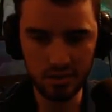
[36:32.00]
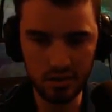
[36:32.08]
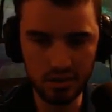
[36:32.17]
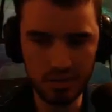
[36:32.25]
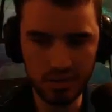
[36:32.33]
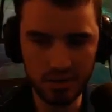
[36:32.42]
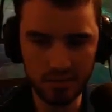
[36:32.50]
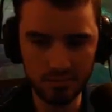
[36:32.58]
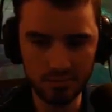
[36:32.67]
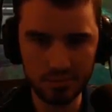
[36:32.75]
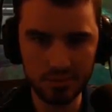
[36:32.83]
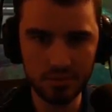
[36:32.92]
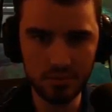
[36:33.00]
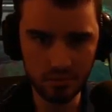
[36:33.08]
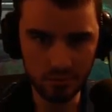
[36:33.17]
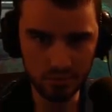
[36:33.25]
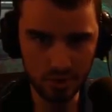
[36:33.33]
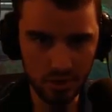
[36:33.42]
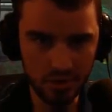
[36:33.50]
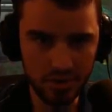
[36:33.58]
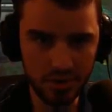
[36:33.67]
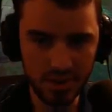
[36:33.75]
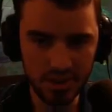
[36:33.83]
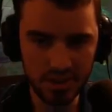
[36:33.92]
all the um, all the
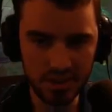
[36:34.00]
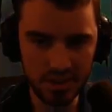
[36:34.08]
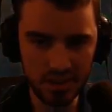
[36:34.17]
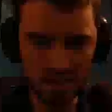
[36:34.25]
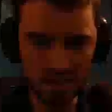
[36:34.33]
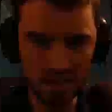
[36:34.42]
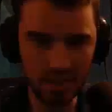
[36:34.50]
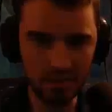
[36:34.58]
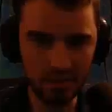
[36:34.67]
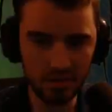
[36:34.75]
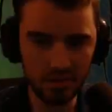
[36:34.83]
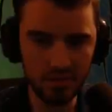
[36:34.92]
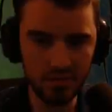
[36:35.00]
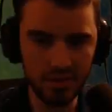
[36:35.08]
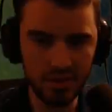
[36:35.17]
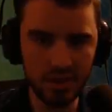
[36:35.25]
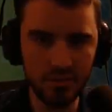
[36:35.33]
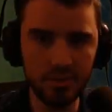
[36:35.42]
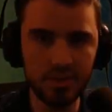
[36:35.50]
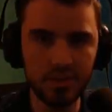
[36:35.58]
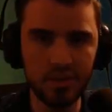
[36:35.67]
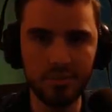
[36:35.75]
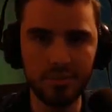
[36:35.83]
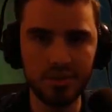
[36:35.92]
dragons and all of their inhibitors
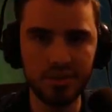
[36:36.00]
are open.